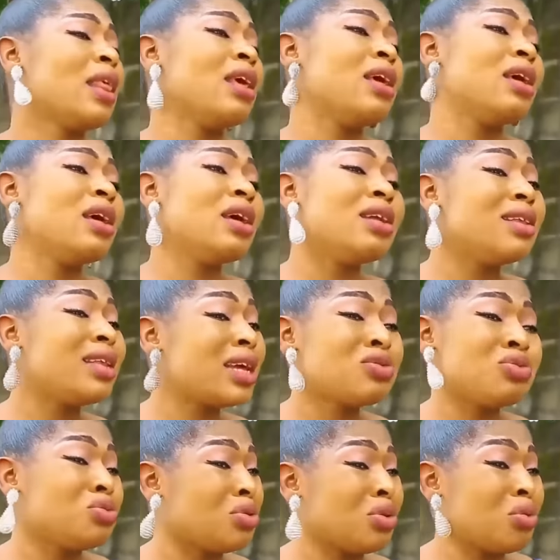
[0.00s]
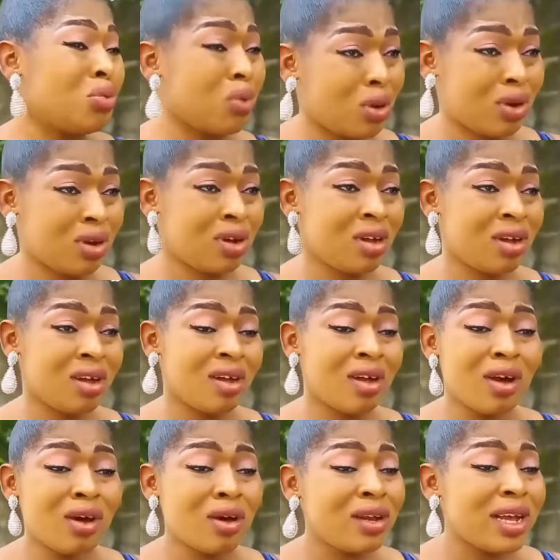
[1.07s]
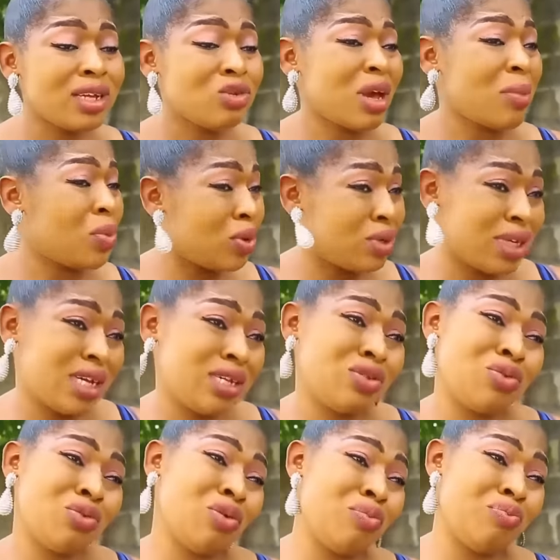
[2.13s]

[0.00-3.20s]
That will not work. Unless you apologize to Obi.